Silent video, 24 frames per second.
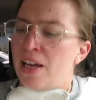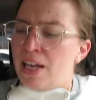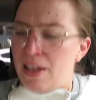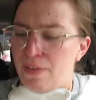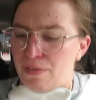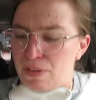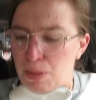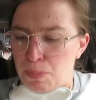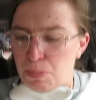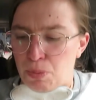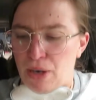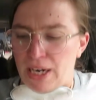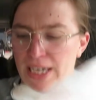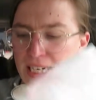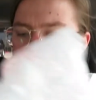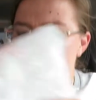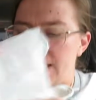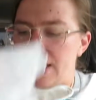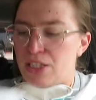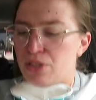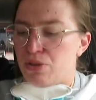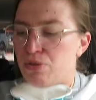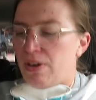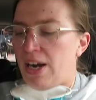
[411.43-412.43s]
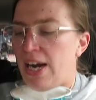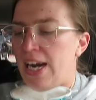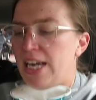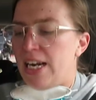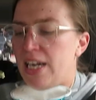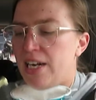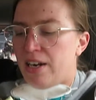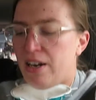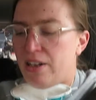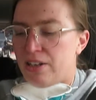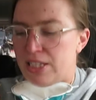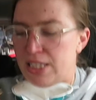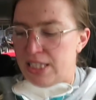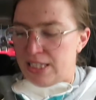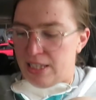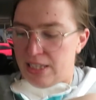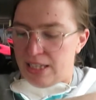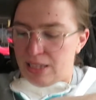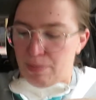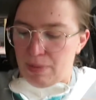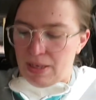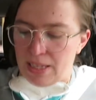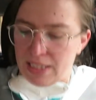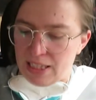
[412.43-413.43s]
if the price is right, and I'll sell
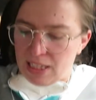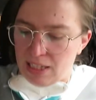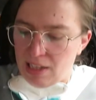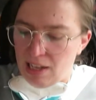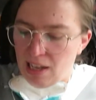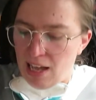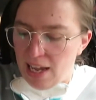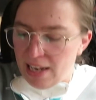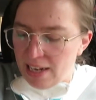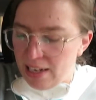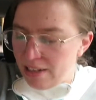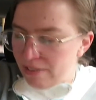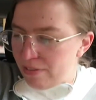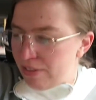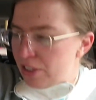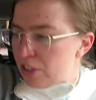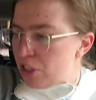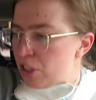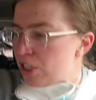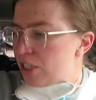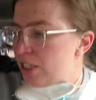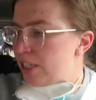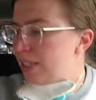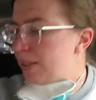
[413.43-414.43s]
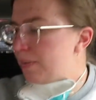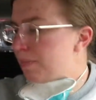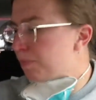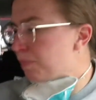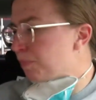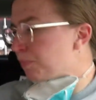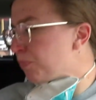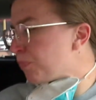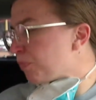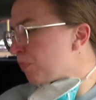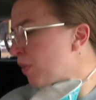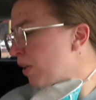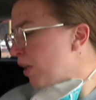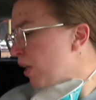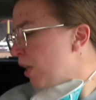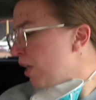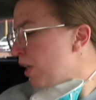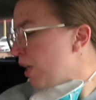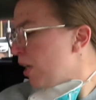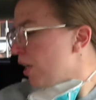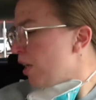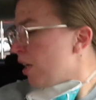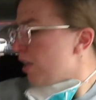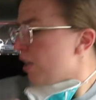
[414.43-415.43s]
them as a lot eventually.
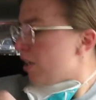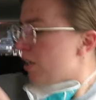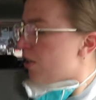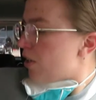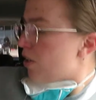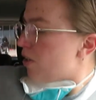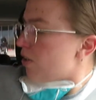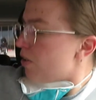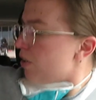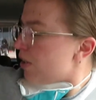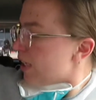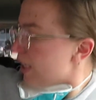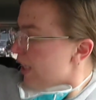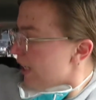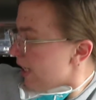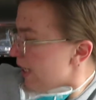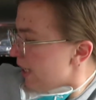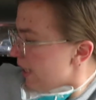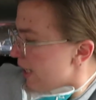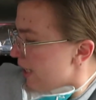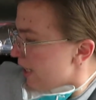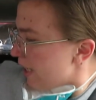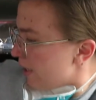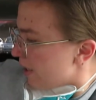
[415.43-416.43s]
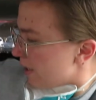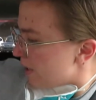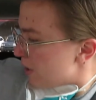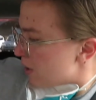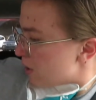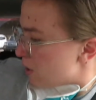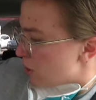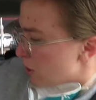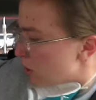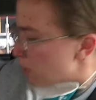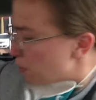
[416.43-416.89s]
Okay, let's